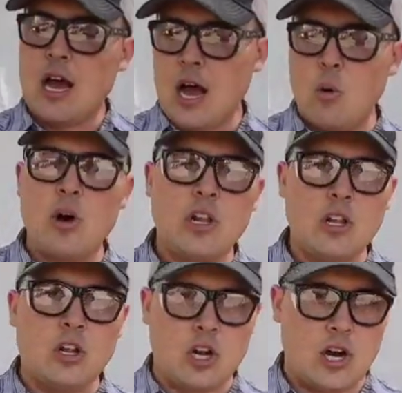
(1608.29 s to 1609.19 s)
I want a
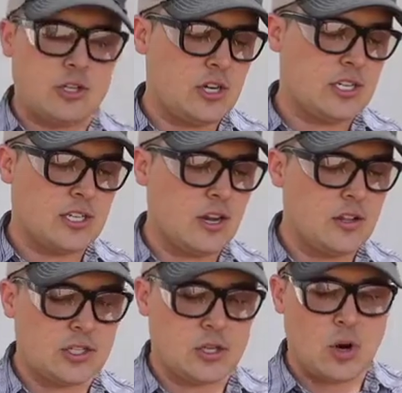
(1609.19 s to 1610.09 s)
little contrast out of
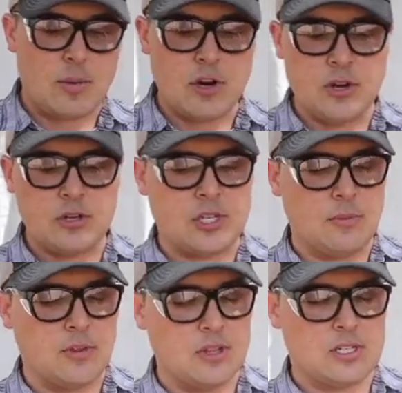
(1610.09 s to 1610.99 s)
this, so I'm going to do
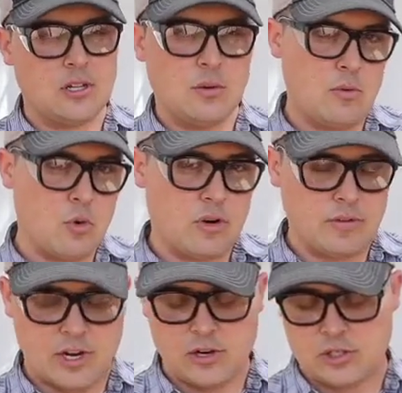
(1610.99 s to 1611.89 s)
something that's a little bit more of
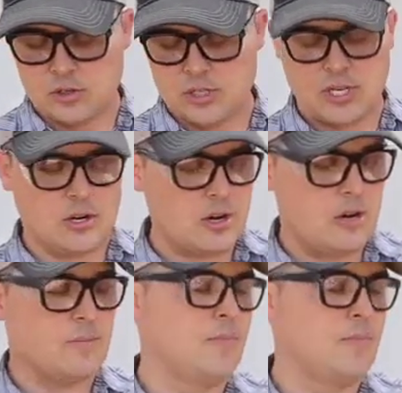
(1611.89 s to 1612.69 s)
an industry secret.